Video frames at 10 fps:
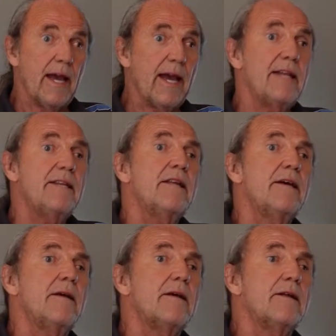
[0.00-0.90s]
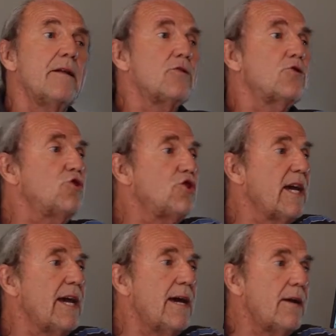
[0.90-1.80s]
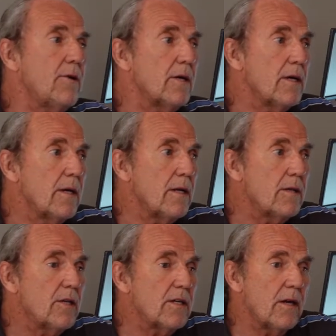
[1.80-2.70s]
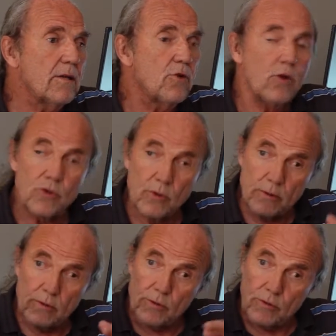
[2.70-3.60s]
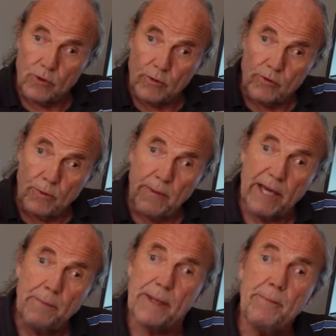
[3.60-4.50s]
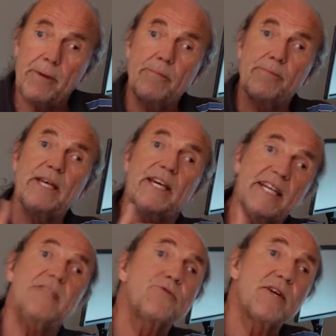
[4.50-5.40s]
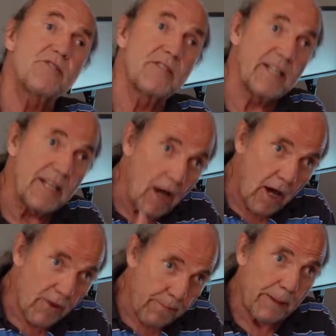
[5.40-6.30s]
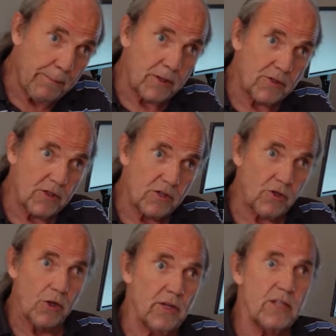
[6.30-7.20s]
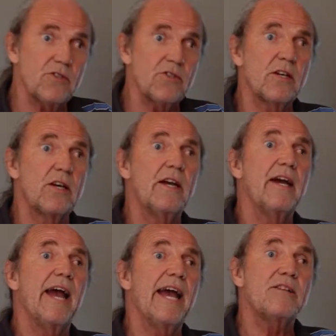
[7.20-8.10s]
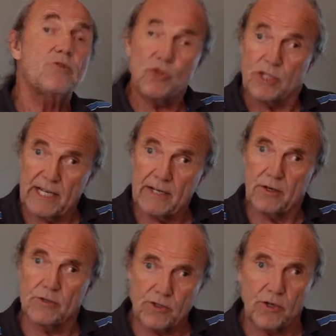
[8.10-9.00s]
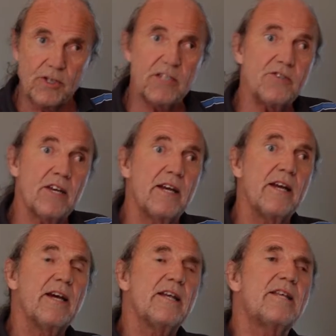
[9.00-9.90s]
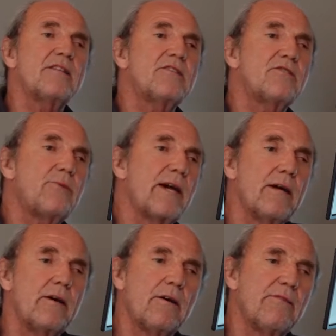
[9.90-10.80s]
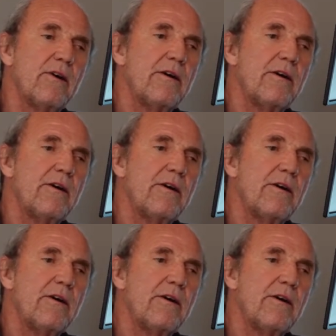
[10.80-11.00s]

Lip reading: And to share to make people be interested in other people's stories and to share those stories, that is a way of